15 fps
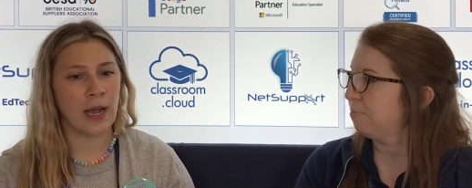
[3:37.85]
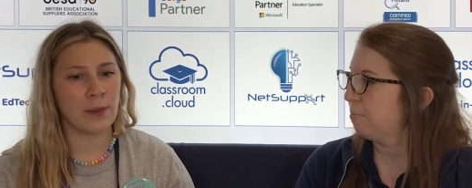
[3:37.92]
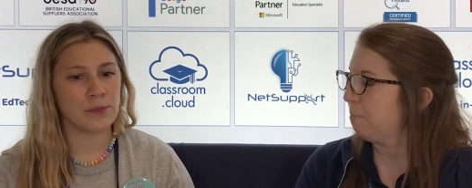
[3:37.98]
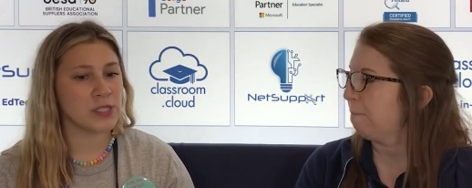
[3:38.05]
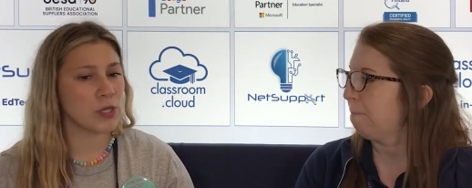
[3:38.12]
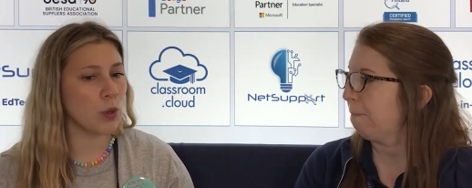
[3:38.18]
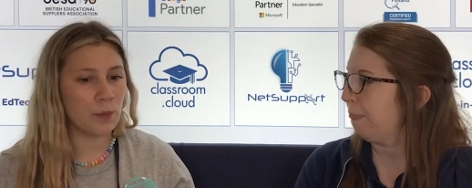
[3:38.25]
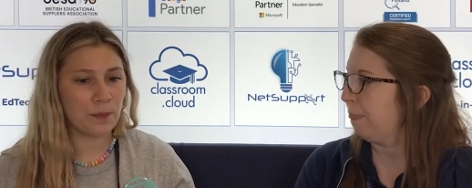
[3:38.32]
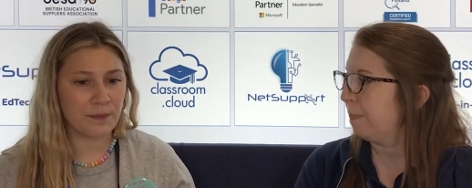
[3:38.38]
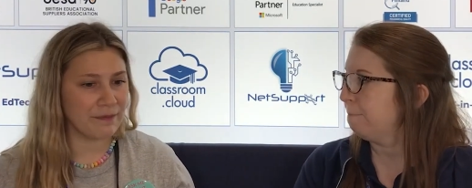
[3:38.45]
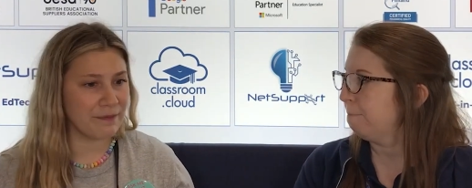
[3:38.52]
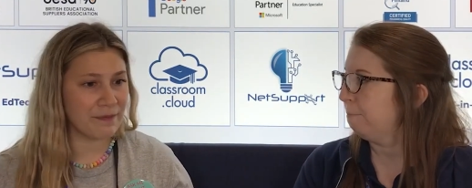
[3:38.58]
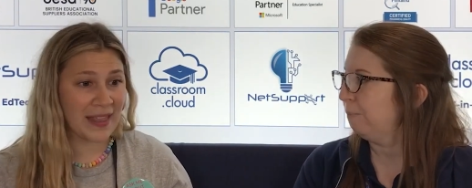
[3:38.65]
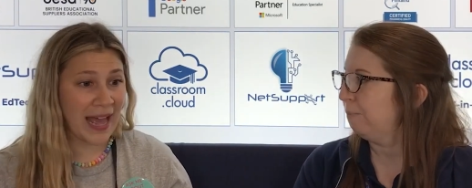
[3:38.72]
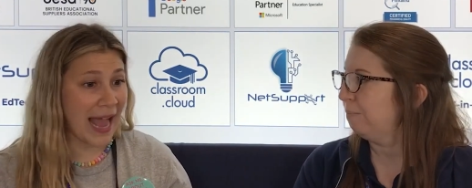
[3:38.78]
Speaker 1: So
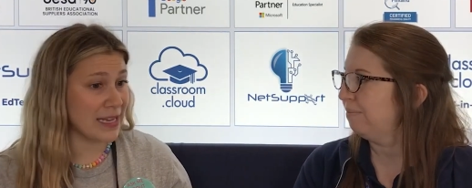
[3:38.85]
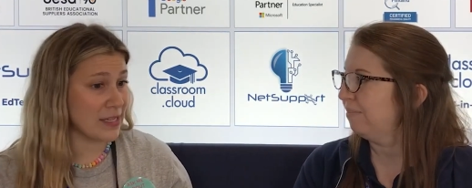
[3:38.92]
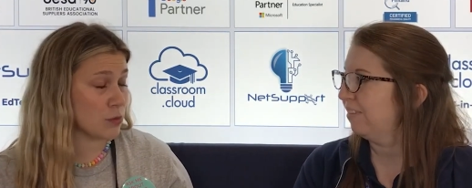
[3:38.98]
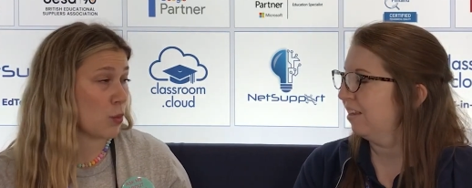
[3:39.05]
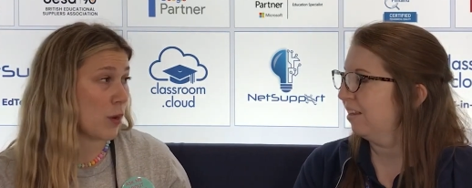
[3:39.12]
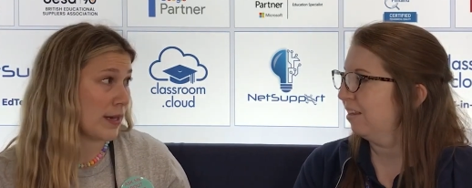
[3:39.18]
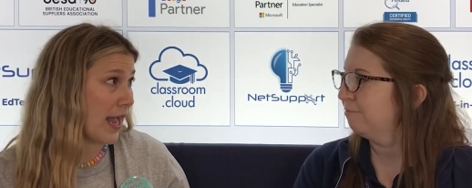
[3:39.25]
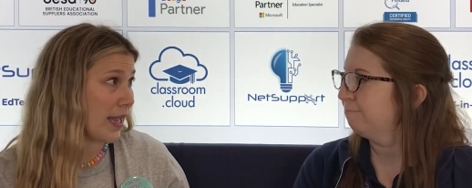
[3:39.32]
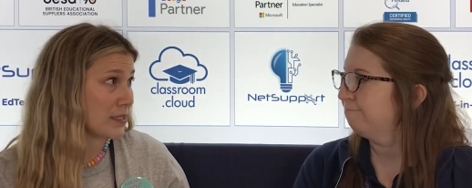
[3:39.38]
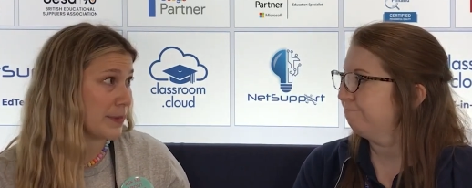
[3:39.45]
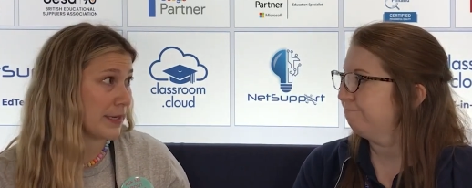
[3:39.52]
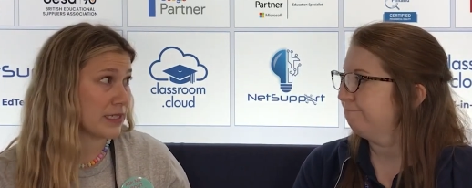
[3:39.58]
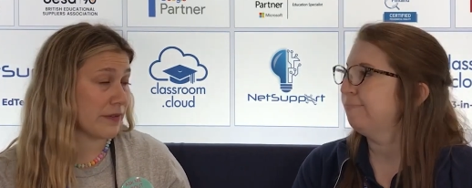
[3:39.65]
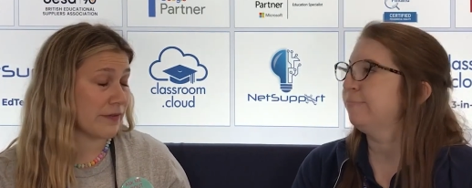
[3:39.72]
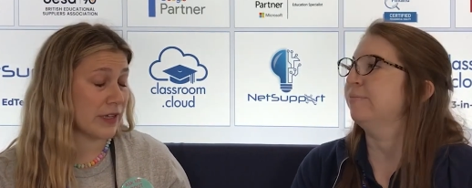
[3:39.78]
that is one
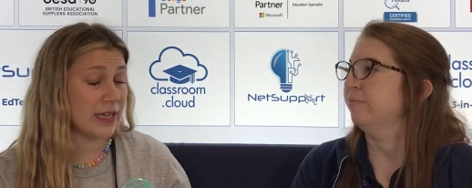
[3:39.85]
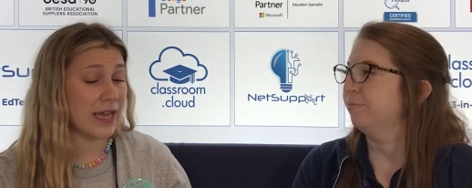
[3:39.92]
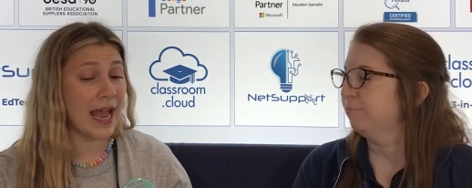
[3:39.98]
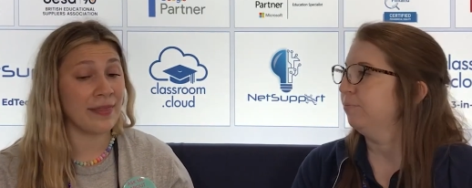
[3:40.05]
aspect of it.